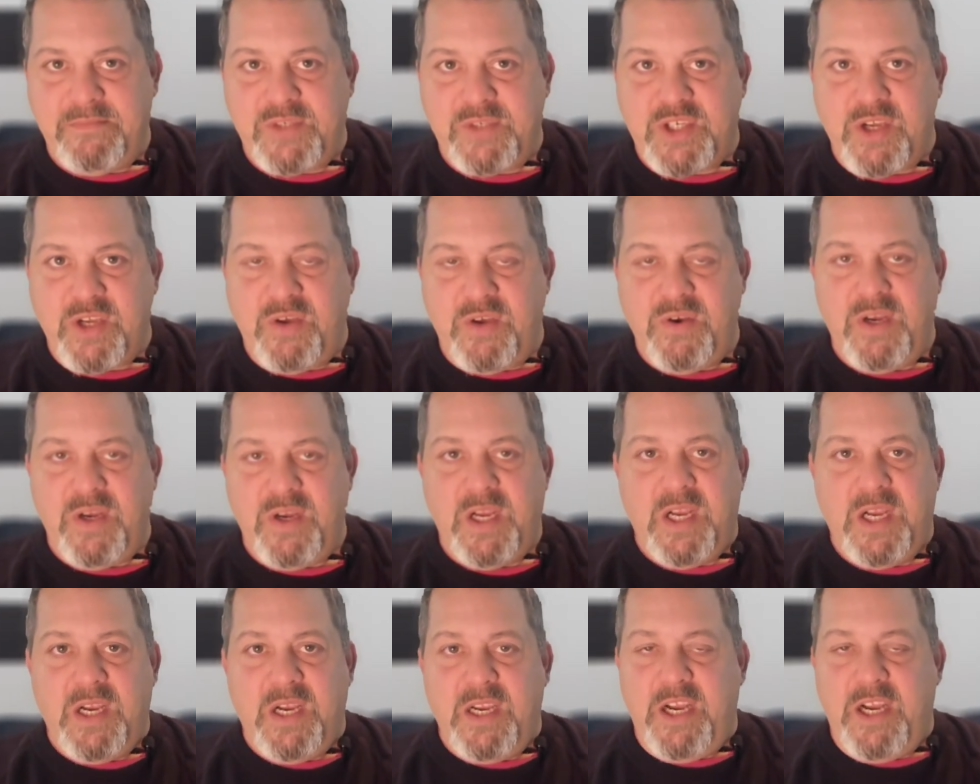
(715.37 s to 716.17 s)
So,
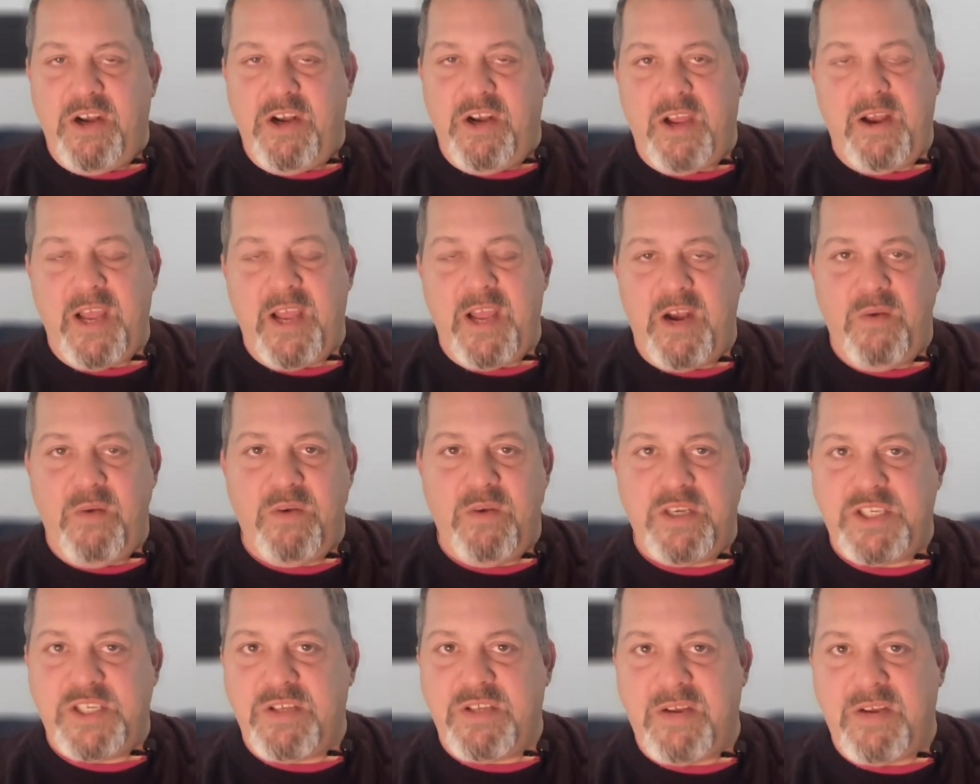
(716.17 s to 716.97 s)
you know, I don't
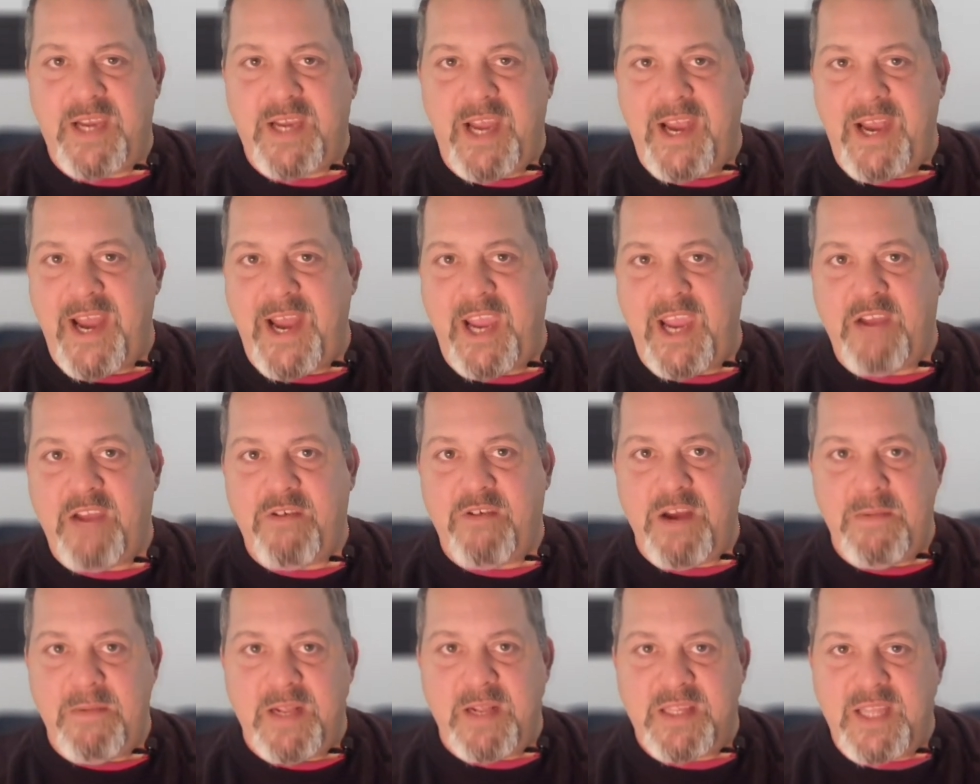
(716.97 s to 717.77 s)
wanna start getting
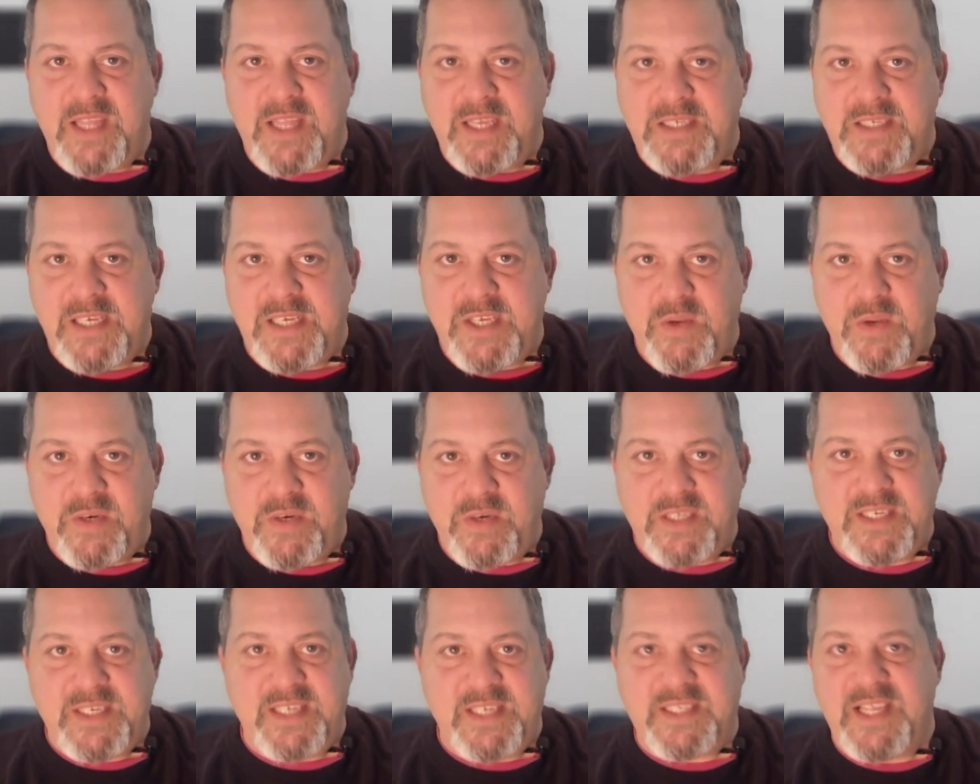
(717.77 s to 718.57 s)
angry about things that don't
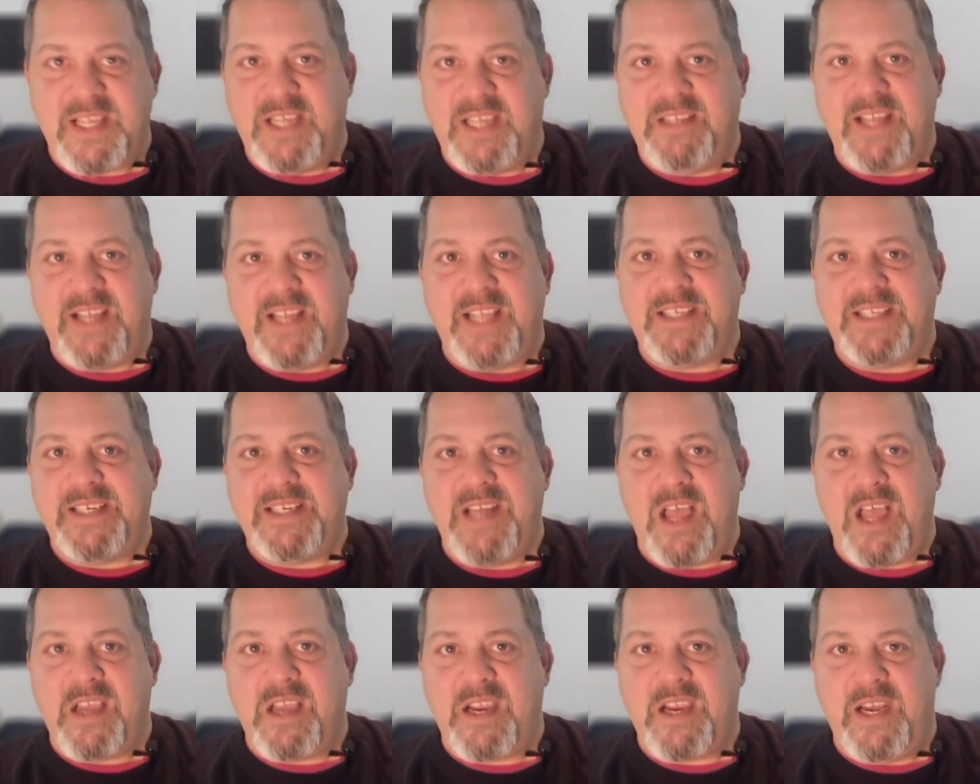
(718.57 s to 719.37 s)
exist. That's
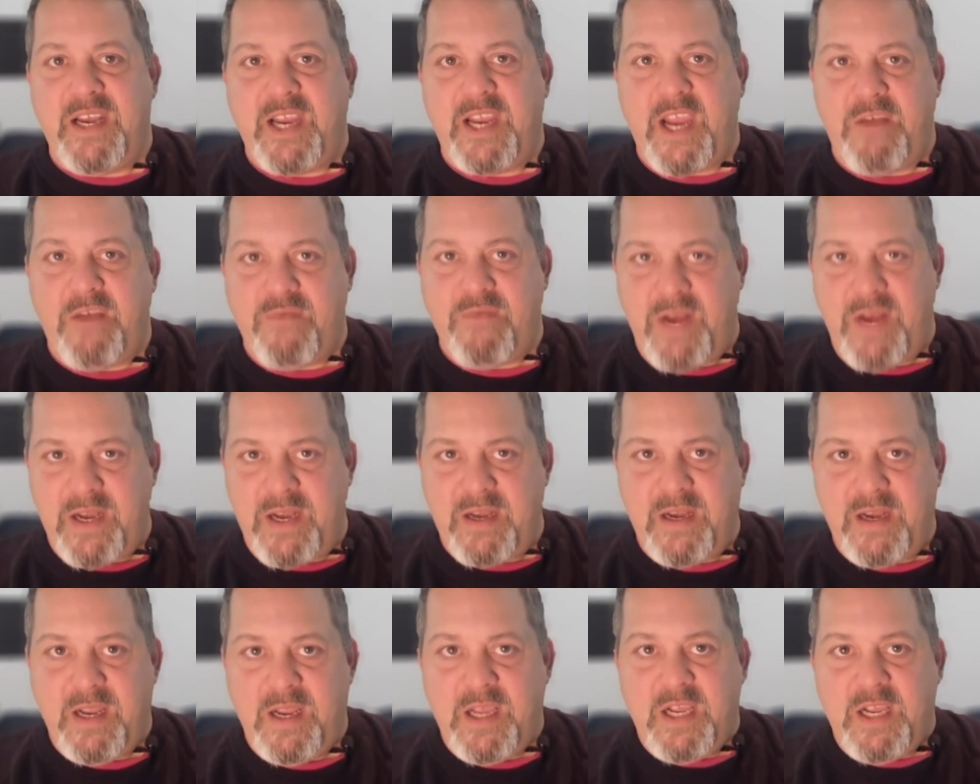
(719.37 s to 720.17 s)
not gonna get written.